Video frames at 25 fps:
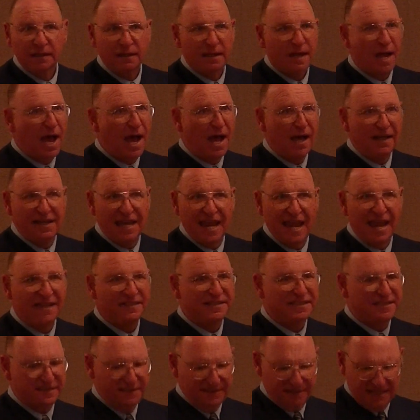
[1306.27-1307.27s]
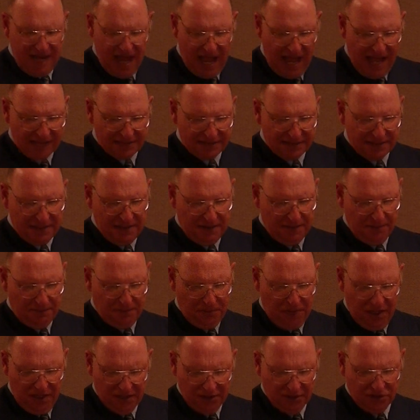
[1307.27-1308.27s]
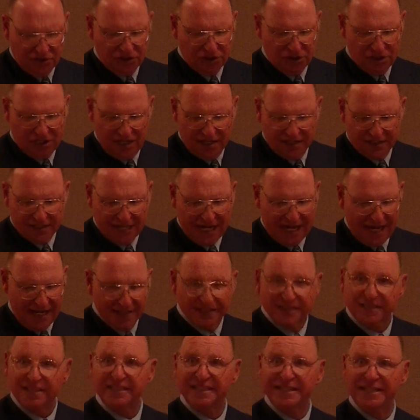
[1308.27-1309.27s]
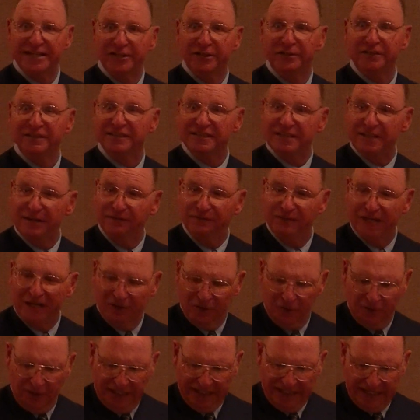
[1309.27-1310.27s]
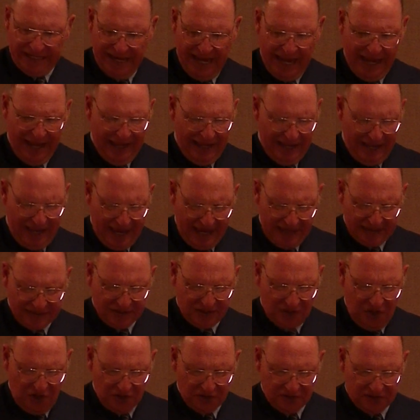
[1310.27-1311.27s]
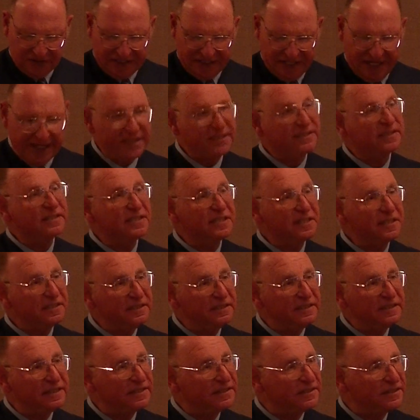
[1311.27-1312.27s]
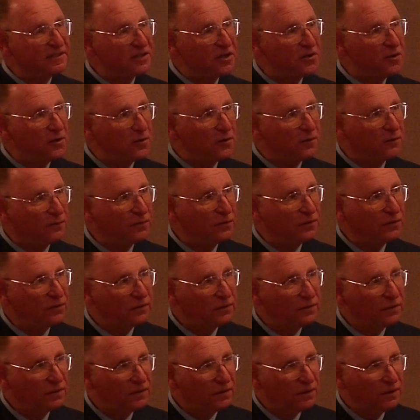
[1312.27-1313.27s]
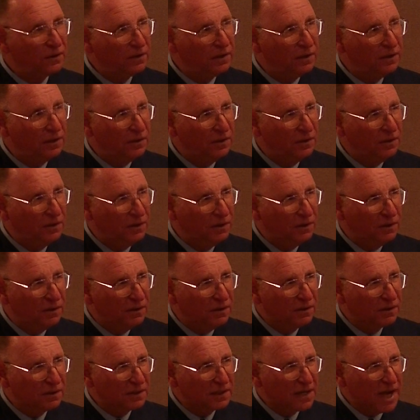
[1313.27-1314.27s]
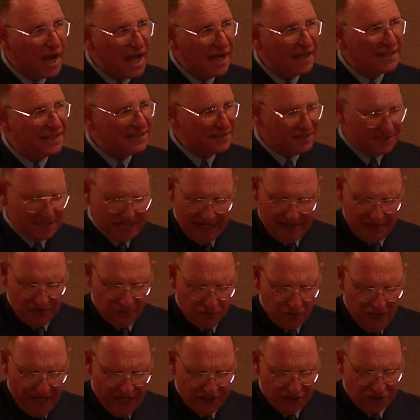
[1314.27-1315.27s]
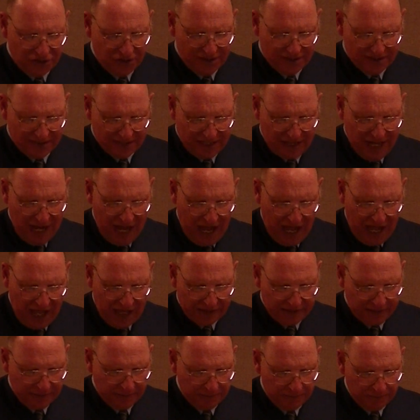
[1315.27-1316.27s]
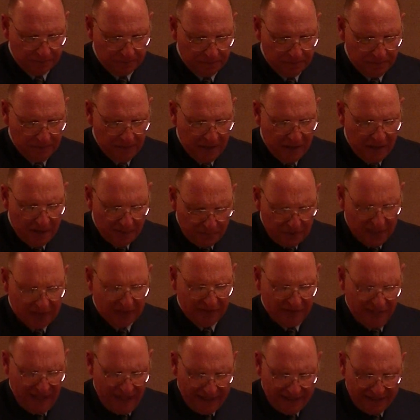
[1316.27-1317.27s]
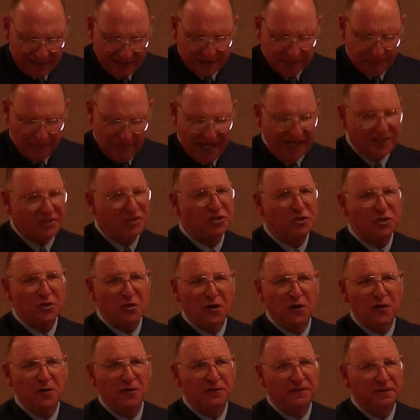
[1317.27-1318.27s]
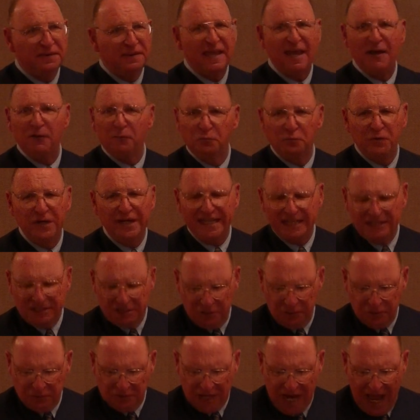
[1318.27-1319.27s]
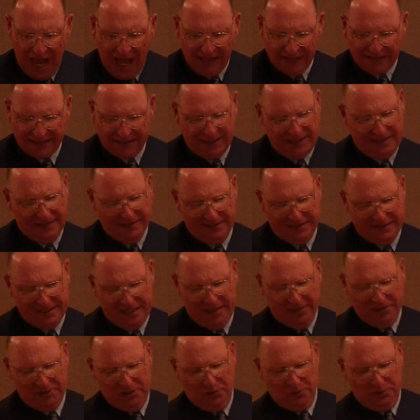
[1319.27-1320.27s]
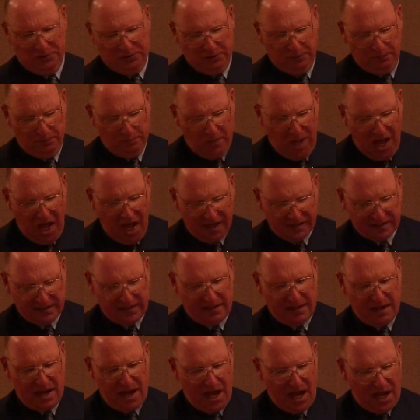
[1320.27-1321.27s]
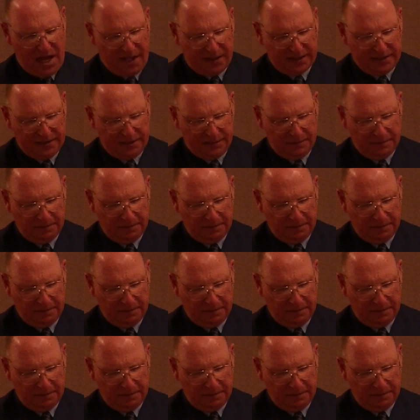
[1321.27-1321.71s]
God has not punished us as severely as our sins deserve. God is a gracious God, but let us make sure that we do not continue to mock God,